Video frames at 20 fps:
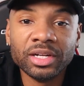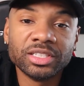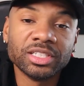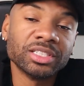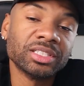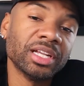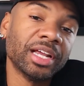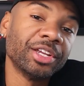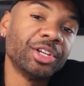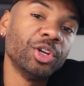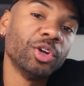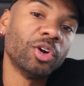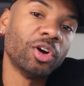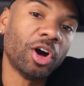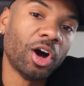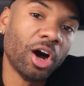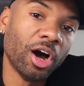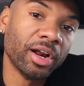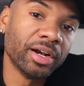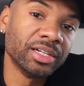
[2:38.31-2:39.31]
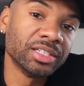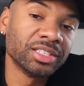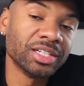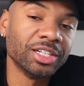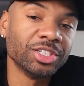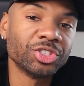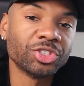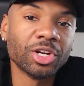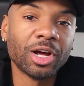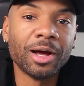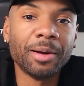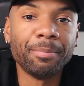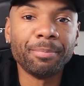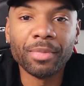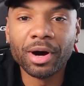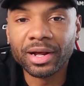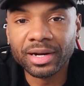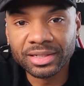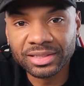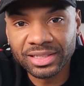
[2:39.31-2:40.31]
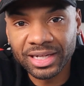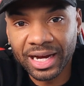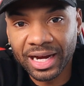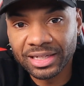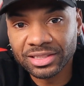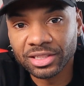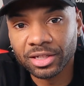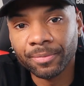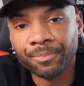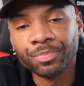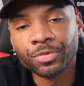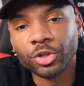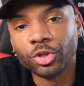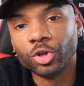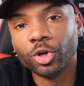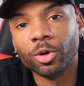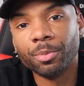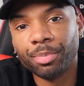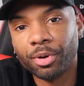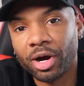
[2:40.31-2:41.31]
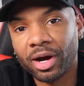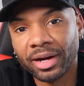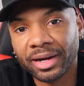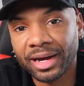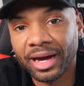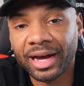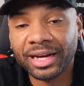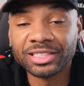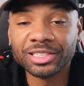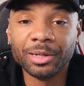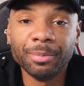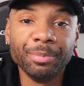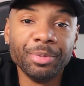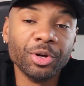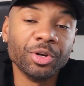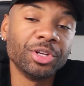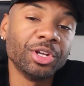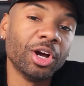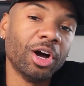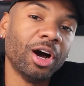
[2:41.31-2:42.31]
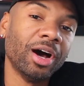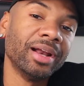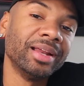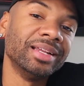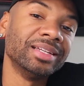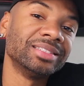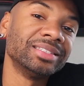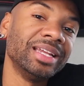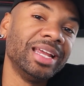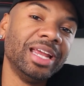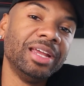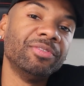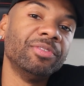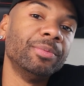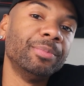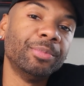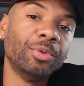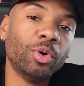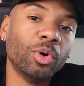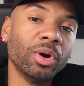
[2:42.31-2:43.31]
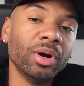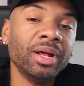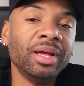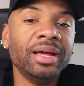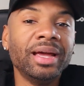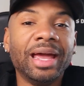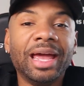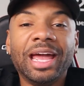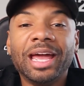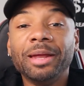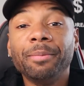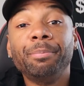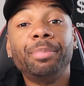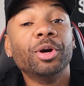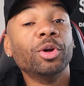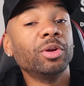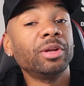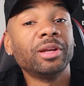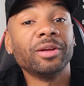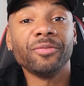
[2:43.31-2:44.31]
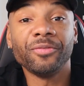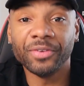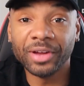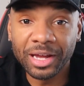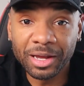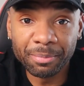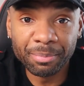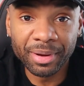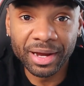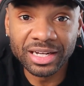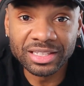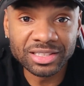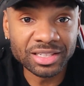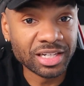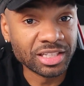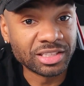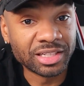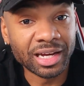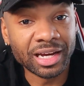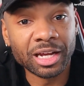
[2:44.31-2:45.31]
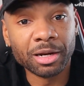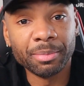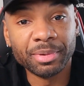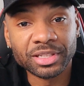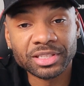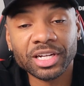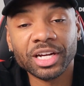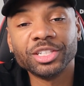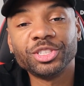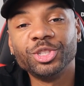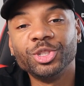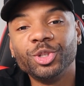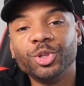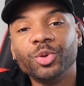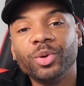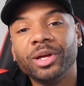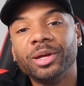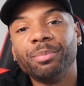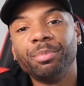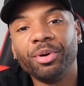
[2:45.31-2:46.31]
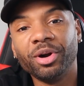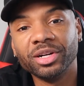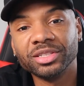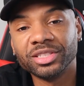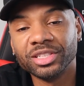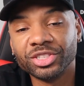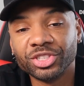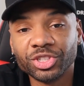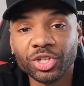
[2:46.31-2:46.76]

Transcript: just like you're an artist, and start monetizing your podcast and building your audience even more and building your fan base because they're going to be touching you in person.